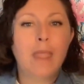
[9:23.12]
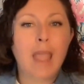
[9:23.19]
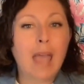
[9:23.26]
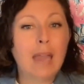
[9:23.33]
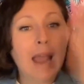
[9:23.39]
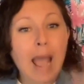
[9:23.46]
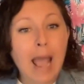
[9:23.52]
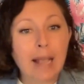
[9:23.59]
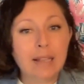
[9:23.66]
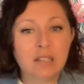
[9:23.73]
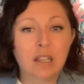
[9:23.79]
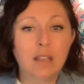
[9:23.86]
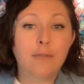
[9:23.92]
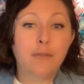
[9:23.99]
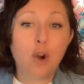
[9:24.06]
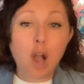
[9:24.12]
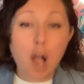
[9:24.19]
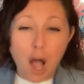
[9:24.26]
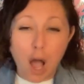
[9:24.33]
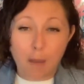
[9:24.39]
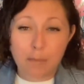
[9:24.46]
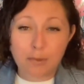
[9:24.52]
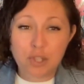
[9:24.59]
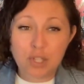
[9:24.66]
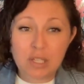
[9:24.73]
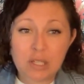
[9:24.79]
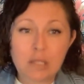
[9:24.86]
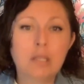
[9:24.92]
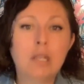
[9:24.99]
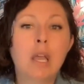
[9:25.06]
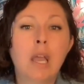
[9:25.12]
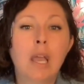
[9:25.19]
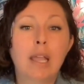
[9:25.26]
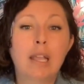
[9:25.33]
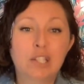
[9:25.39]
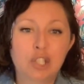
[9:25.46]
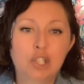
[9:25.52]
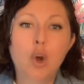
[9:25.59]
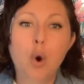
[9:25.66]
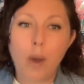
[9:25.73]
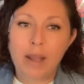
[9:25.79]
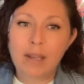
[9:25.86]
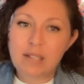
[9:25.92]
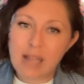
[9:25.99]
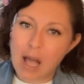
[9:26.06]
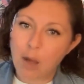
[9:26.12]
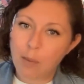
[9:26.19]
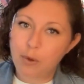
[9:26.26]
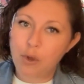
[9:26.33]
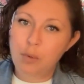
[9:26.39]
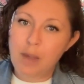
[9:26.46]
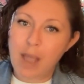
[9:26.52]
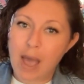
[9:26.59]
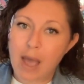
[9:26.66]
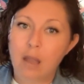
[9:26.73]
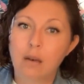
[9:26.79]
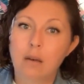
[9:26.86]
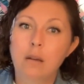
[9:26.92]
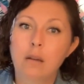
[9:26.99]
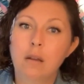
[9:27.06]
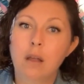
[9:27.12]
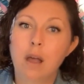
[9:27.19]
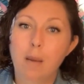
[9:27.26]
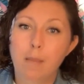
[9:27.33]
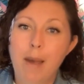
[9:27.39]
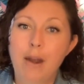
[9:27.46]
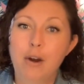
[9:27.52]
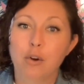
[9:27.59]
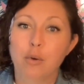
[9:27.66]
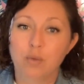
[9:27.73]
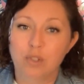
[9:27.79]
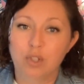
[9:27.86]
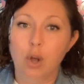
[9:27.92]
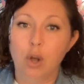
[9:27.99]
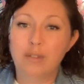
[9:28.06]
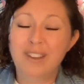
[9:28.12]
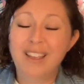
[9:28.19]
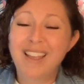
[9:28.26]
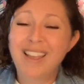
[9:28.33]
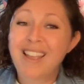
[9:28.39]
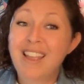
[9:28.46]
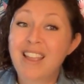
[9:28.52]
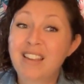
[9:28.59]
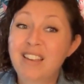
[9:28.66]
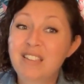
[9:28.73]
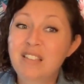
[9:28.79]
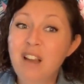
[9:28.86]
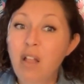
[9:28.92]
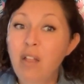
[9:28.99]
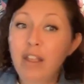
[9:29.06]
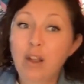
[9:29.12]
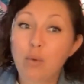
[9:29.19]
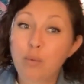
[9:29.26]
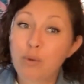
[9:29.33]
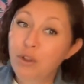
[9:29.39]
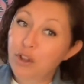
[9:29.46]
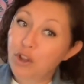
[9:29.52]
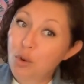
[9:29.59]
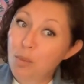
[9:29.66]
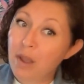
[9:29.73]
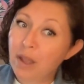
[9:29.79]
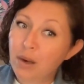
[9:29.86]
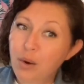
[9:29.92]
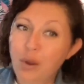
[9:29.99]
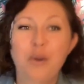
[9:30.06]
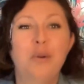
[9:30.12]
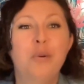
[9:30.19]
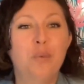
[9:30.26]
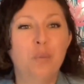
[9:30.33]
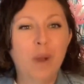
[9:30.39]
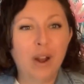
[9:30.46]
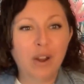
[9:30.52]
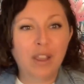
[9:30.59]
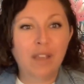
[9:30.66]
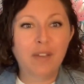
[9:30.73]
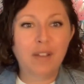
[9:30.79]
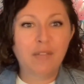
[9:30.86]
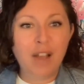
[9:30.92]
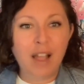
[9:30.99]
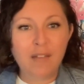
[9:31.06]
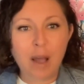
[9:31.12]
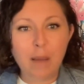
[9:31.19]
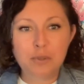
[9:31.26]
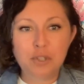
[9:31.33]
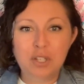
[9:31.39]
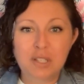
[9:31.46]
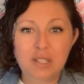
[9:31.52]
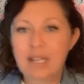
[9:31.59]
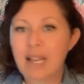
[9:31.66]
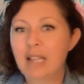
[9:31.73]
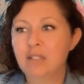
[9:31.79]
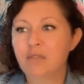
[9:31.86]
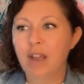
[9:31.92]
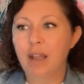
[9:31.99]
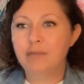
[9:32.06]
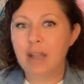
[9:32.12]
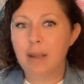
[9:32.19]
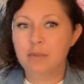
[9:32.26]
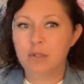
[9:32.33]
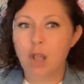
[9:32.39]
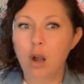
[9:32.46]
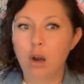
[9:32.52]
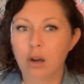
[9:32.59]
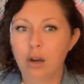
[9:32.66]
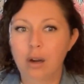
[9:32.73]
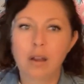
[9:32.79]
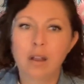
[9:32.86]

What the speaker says: And asking for options is going to help you get a better result. And it's not like a real human where giving 5 options takes 5 times longer.